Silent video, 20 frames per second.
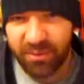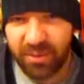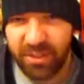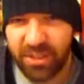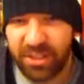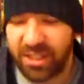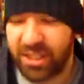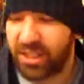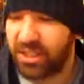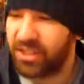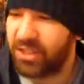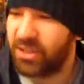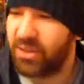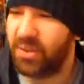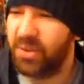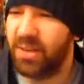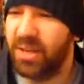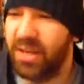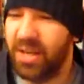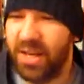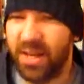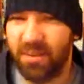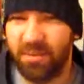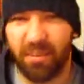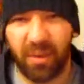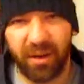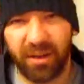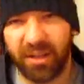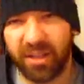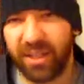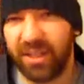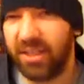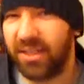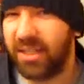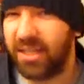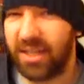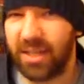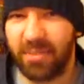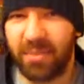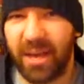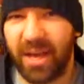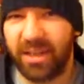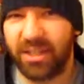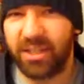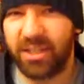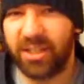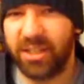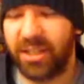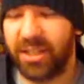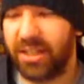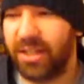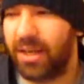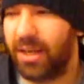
first issue. Marketing didn't match the